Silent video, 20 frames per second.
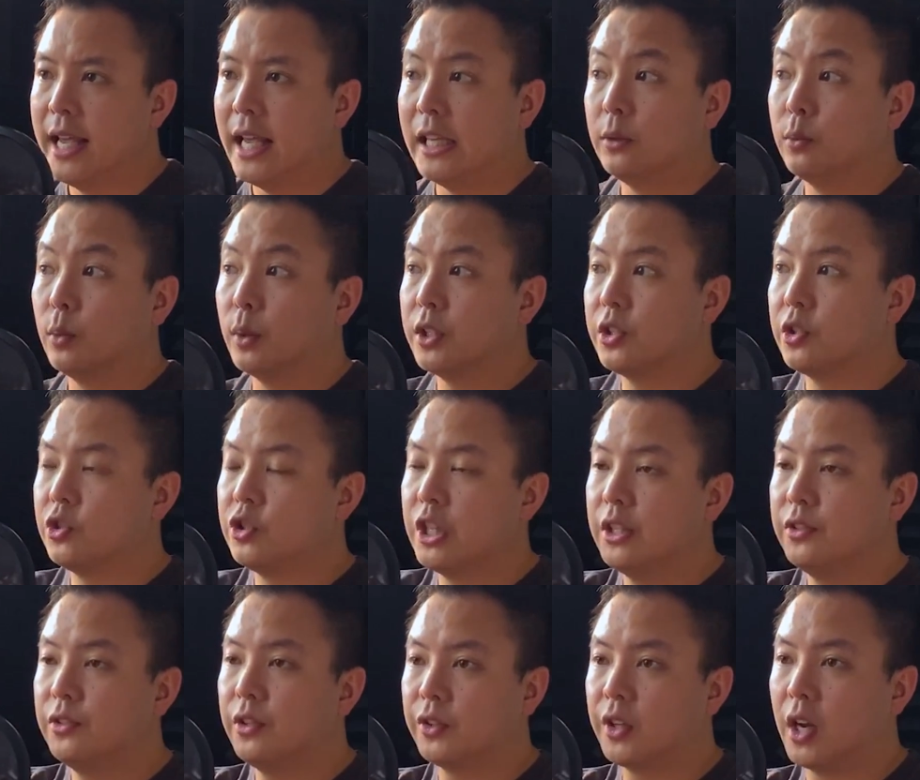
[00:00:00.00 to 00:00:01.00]
in which
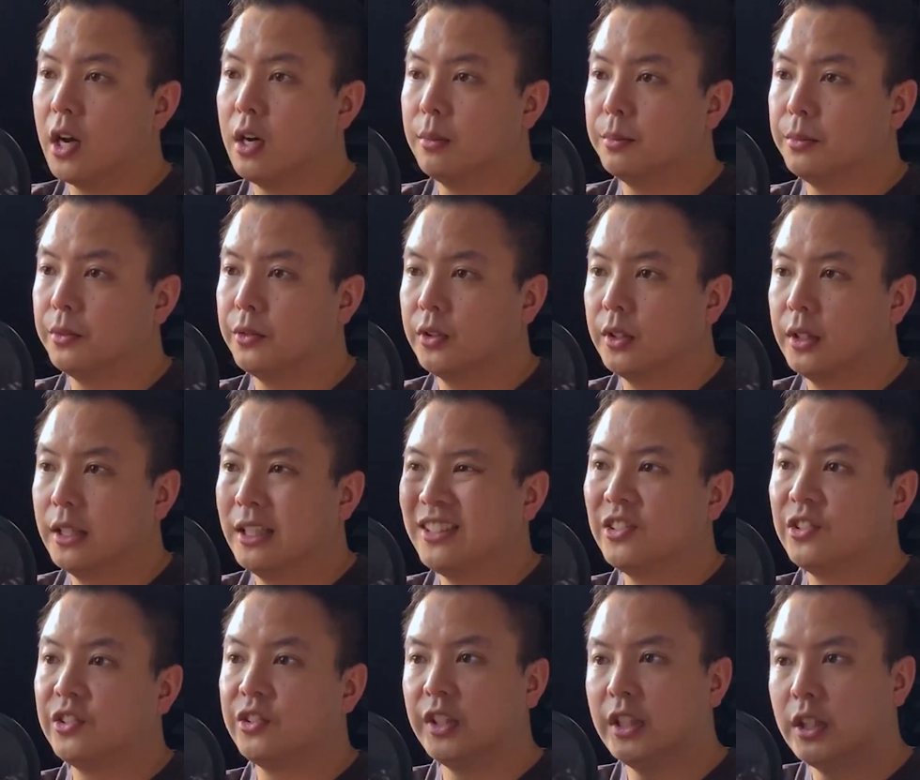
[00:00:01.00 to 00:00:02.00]
Jesus comes
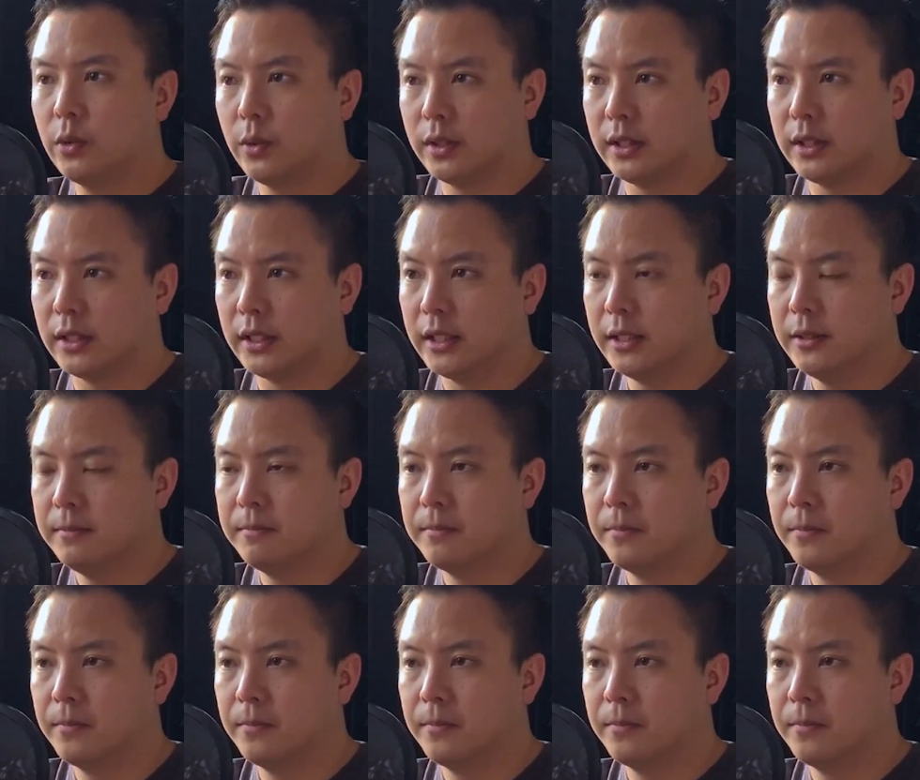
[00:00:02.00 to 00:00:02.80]
secretly